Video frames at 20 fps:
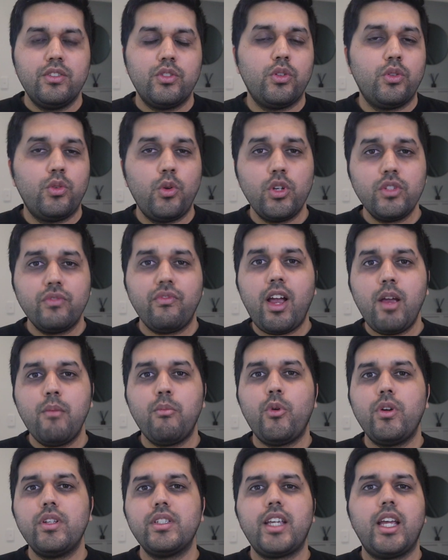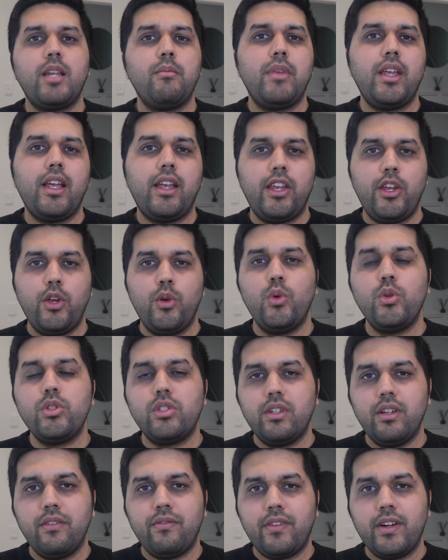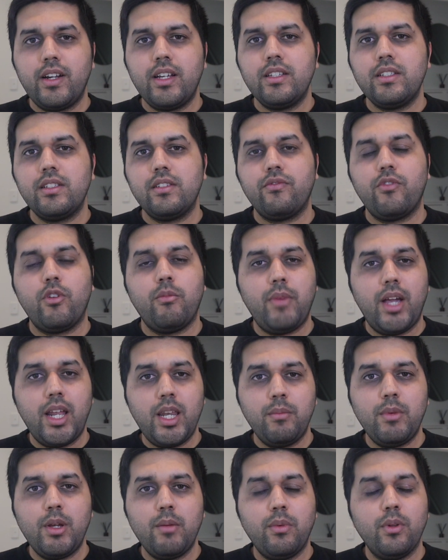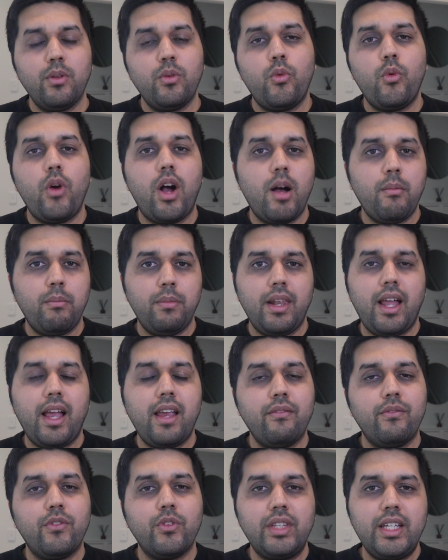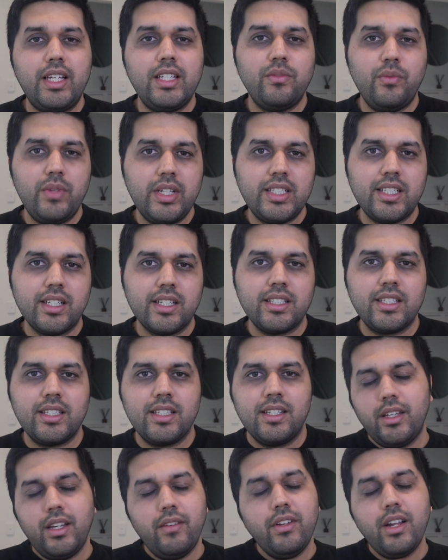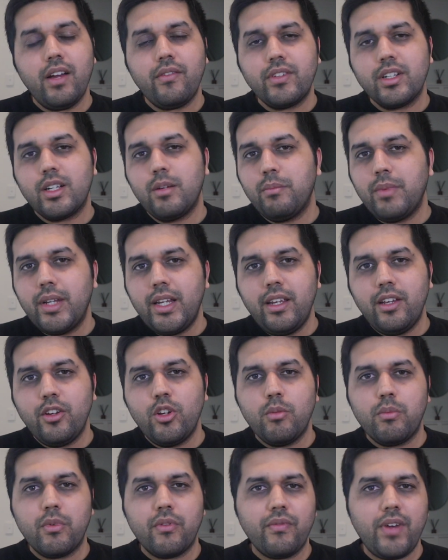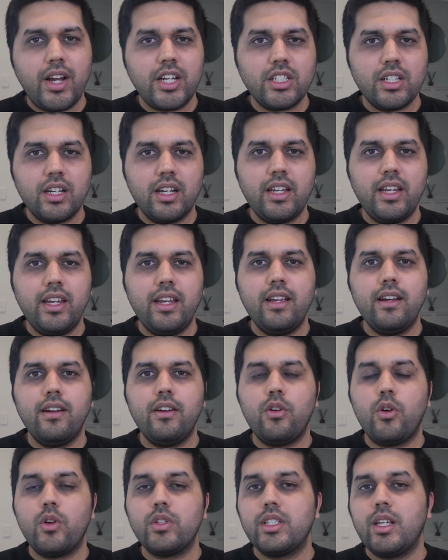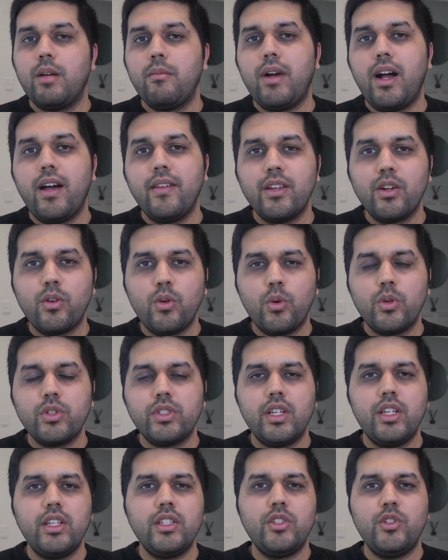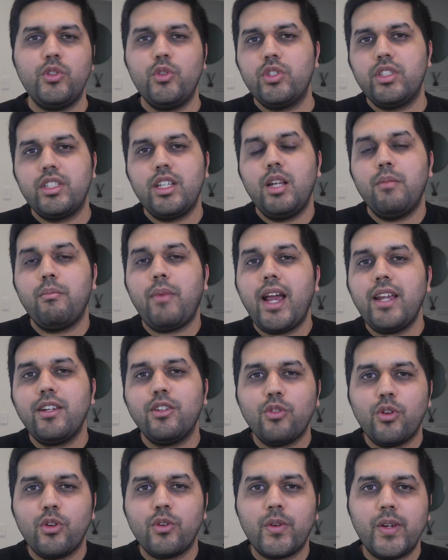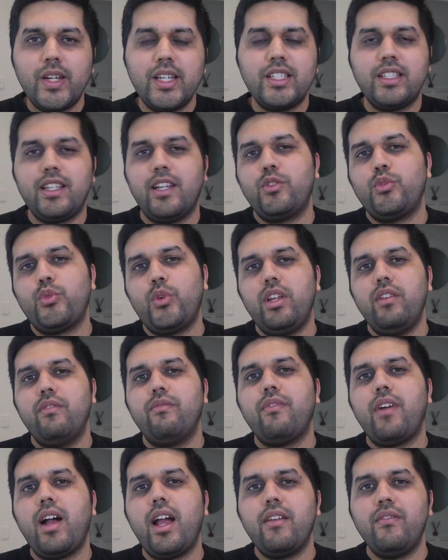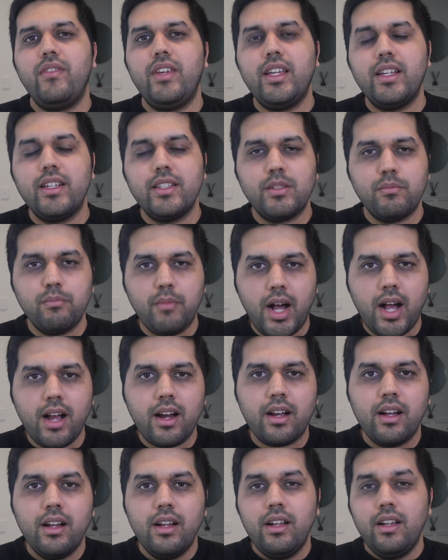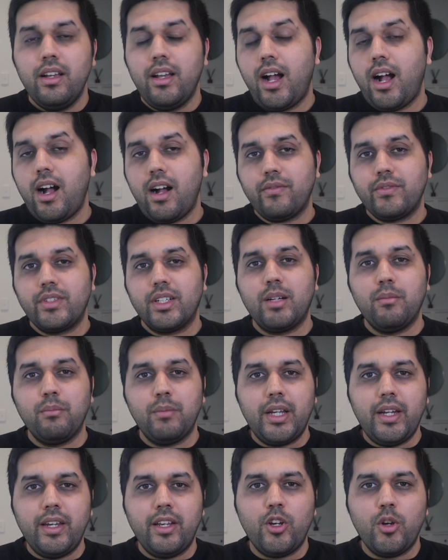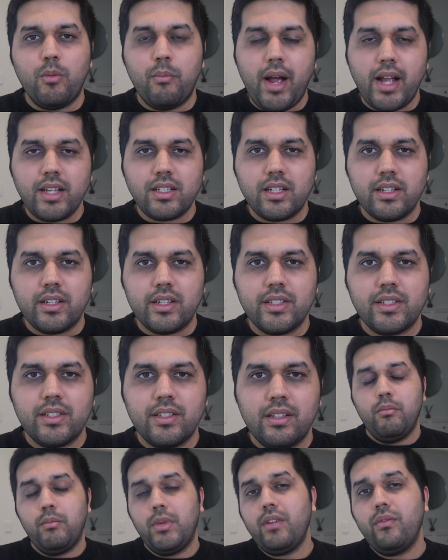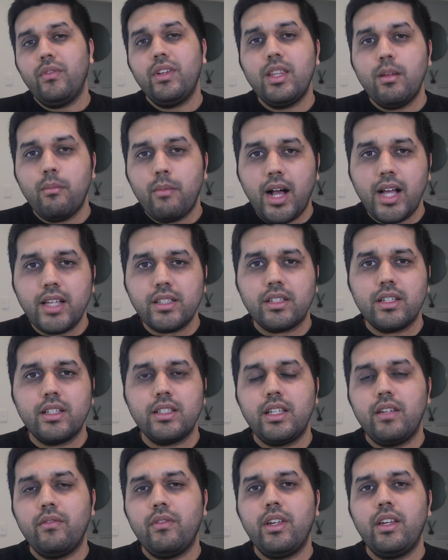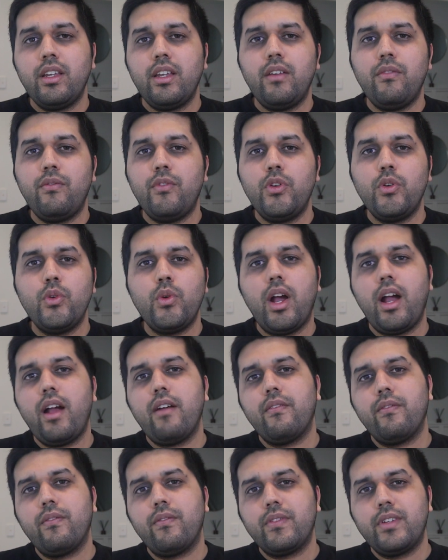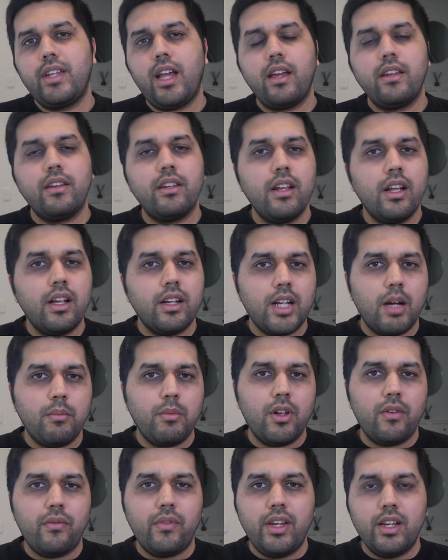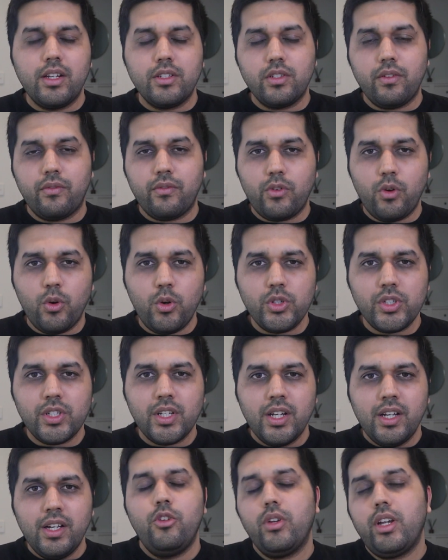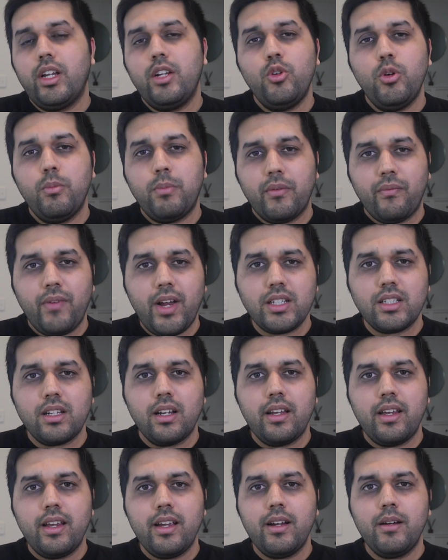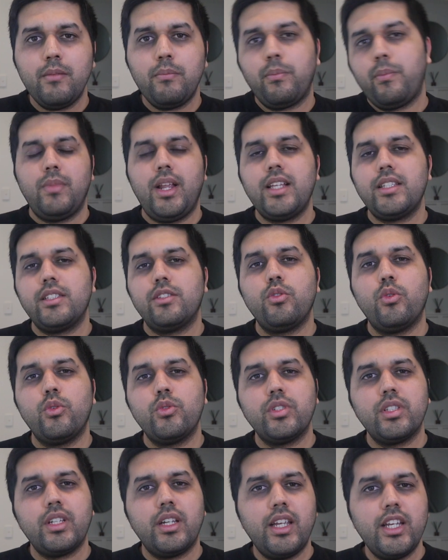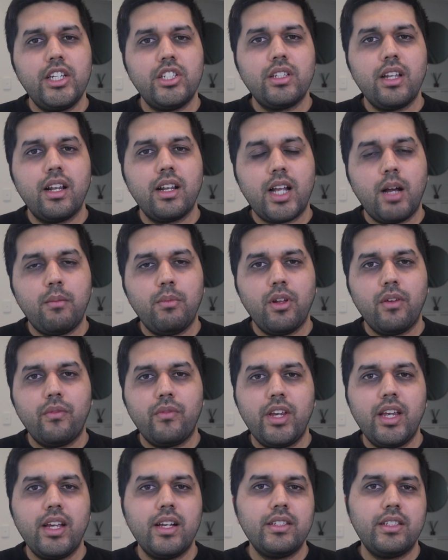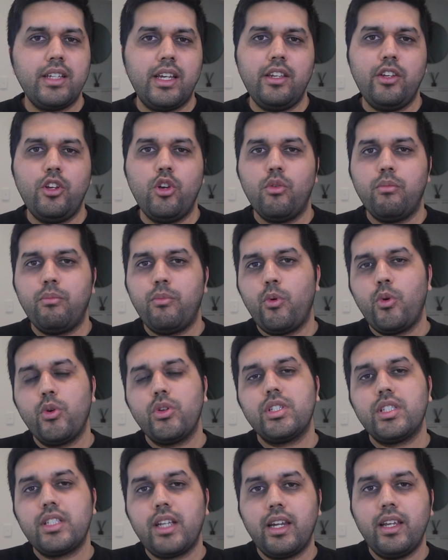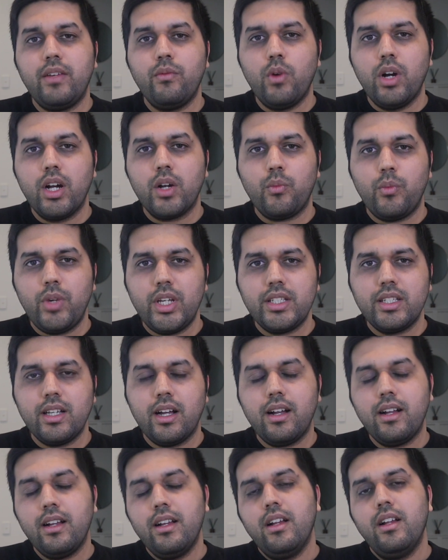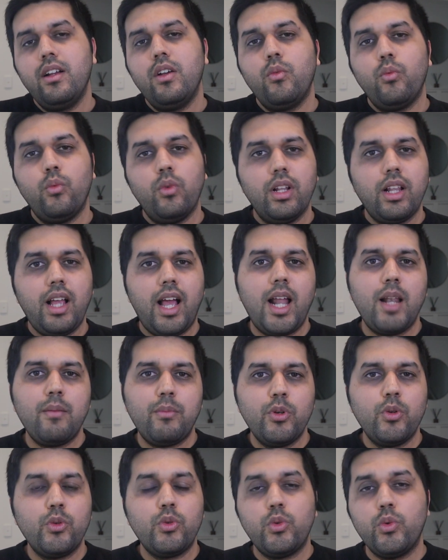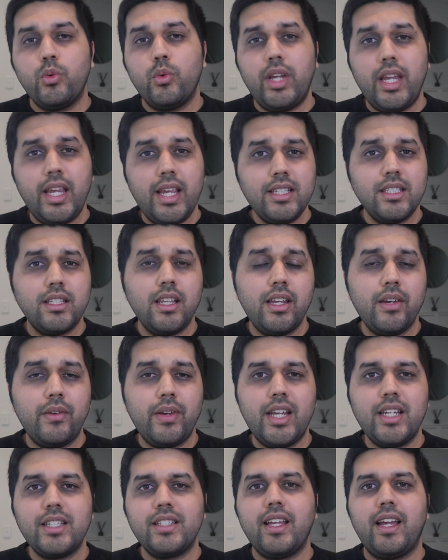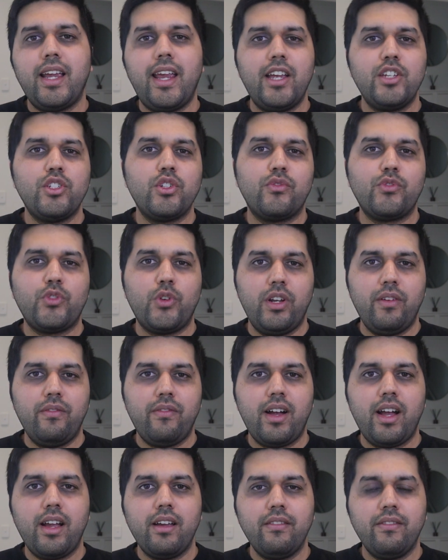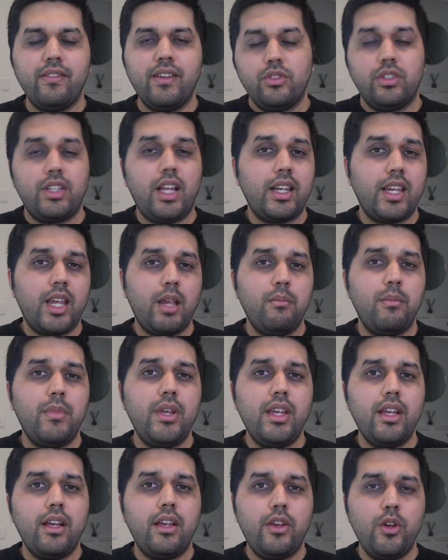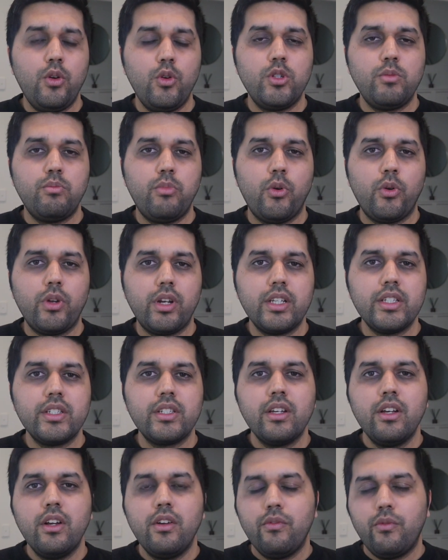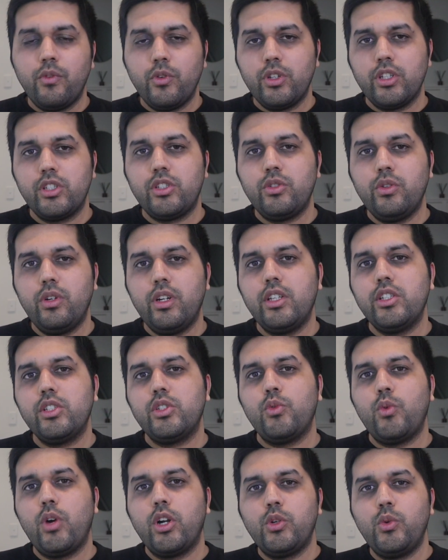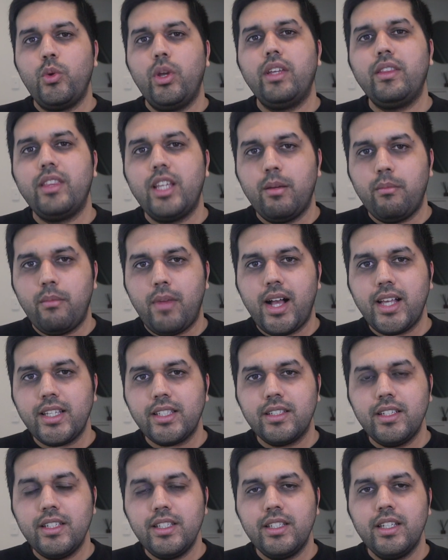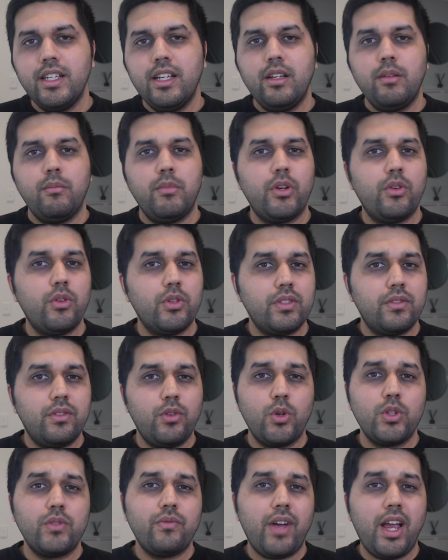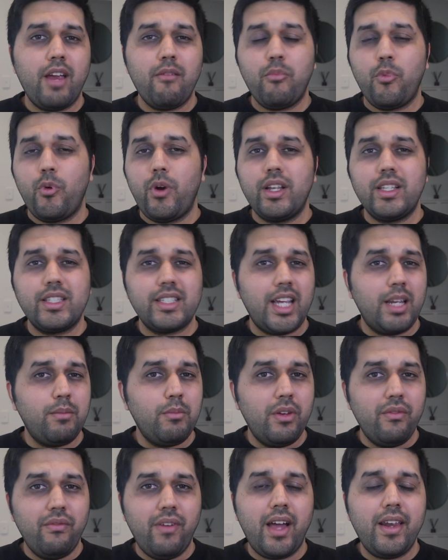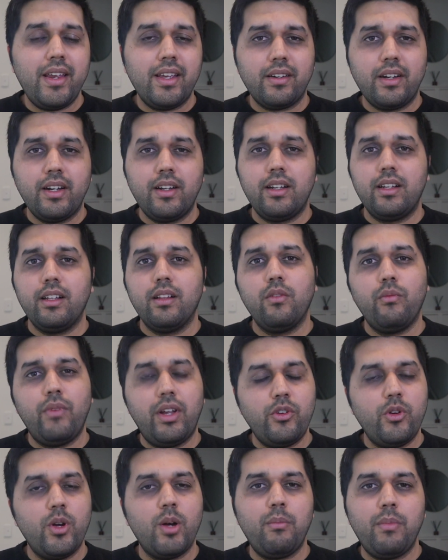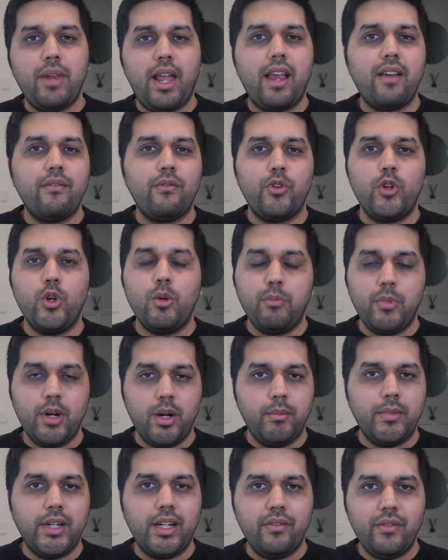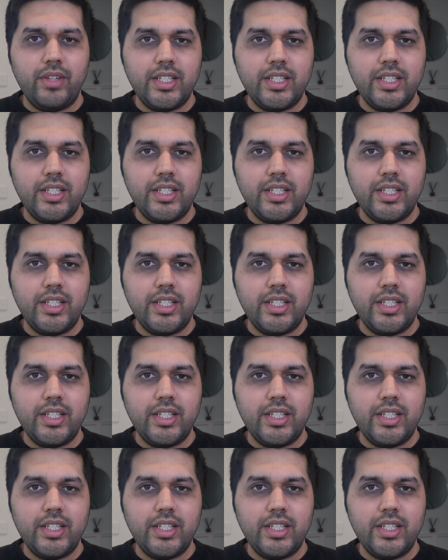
So those 5 points can be a huge difference for many people who are applying for these visas. Even after completing your professional year or some other courses, you still might not reach that 25 years mark after completing your bachelor's. But with the master's, even if you have done a couple of years of course, you can do a professional year plus those additional couple of years in your post-study work visa will help you to easily reach the age of 25. So that can be a huge bonus for the students who are doing their master's because those 5 points can be very critical when you're applying for your permanent